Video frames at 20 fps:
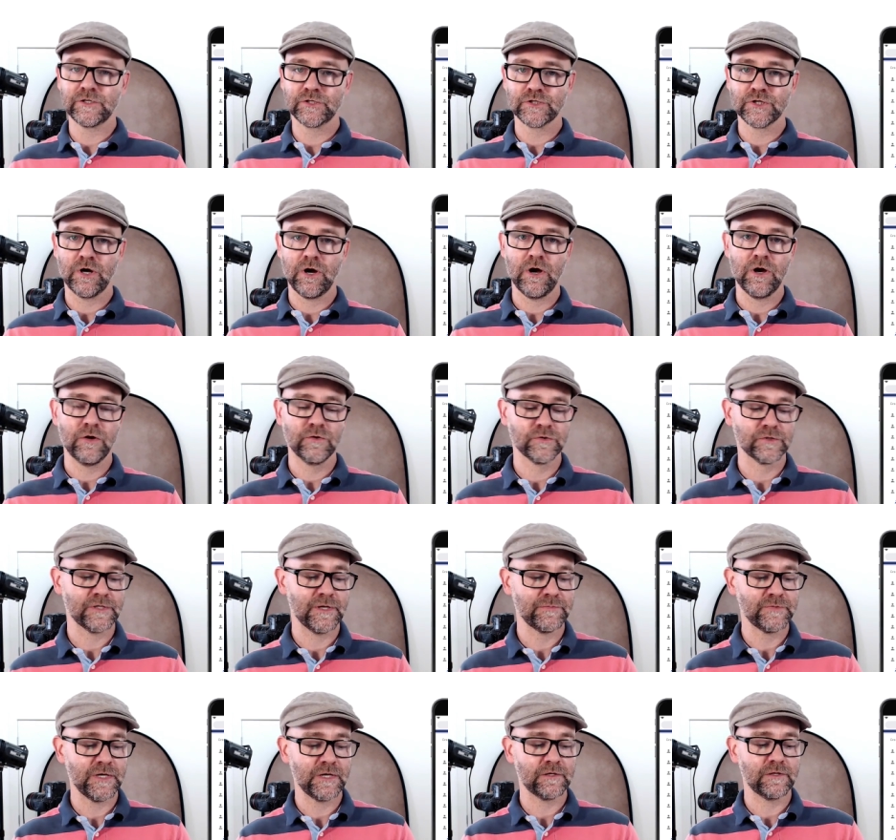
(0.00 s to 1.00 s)
child
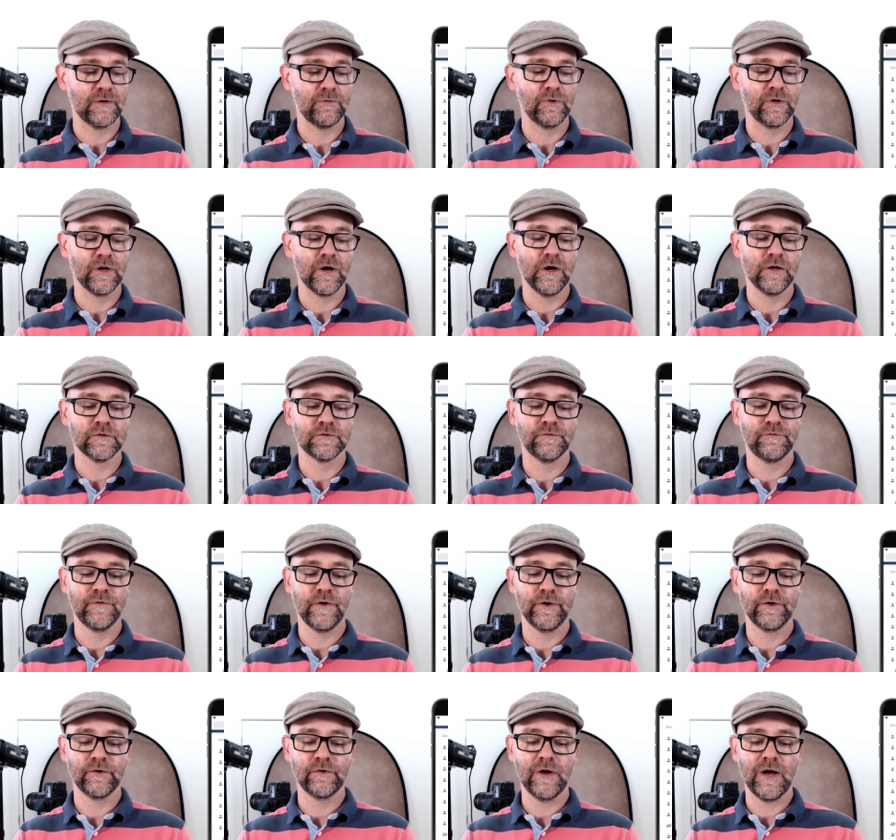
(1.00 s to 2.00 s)
subject that we're going to
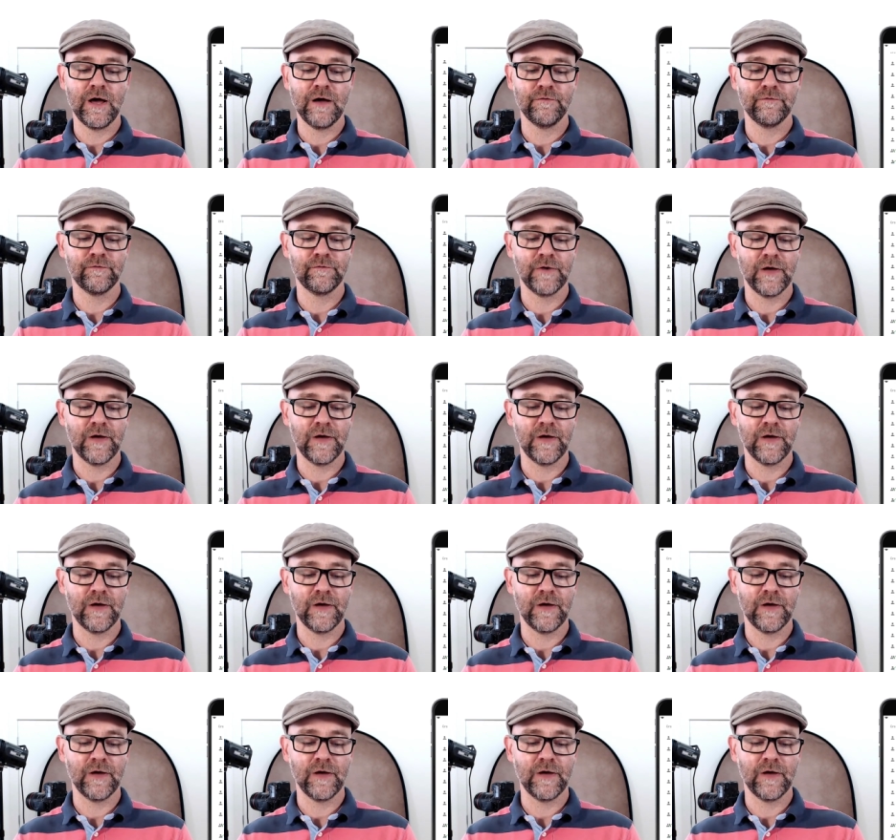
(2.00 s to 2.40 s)
photograph.